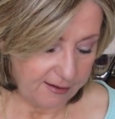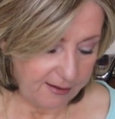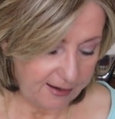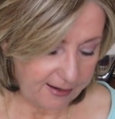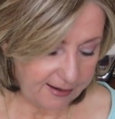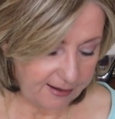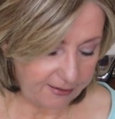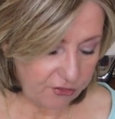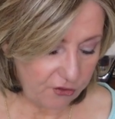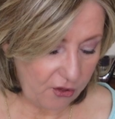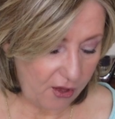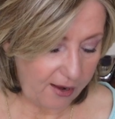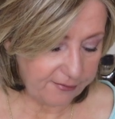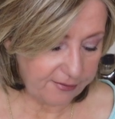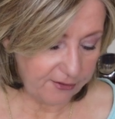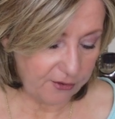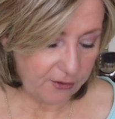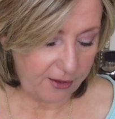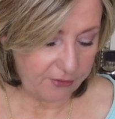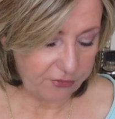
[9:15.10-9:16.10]
And I
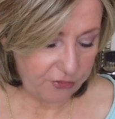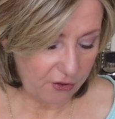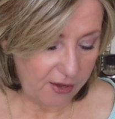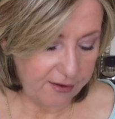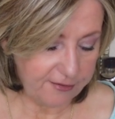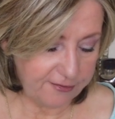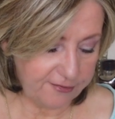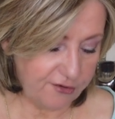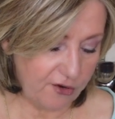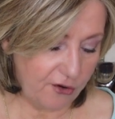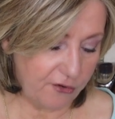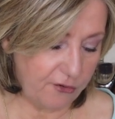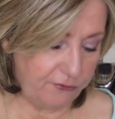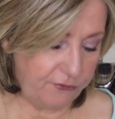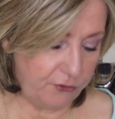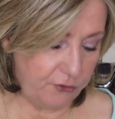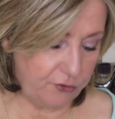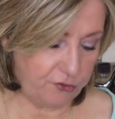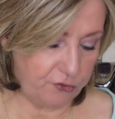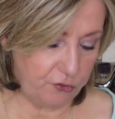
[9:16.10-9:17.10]
thought I thought I saw a
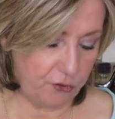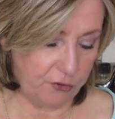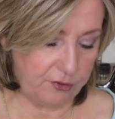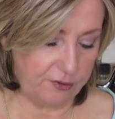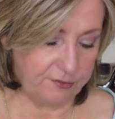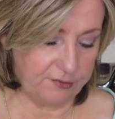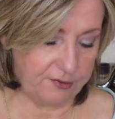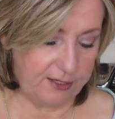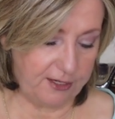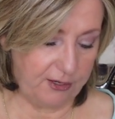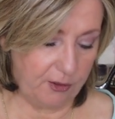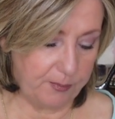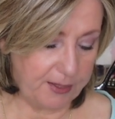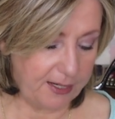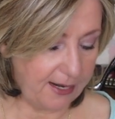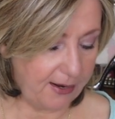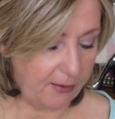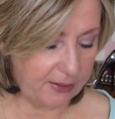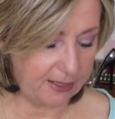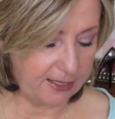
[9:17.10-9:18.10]
few circles in here,
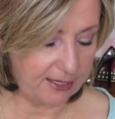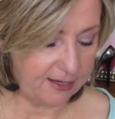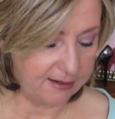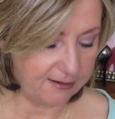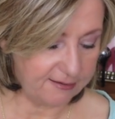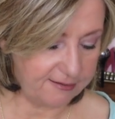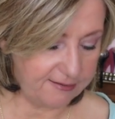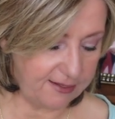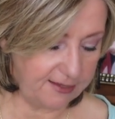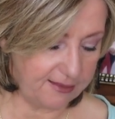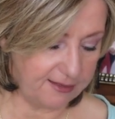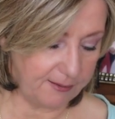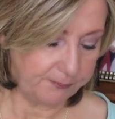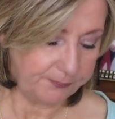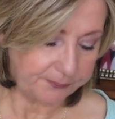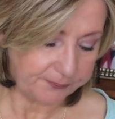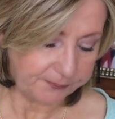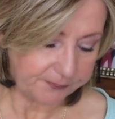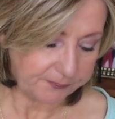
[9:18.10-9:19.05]
but now I can't see them.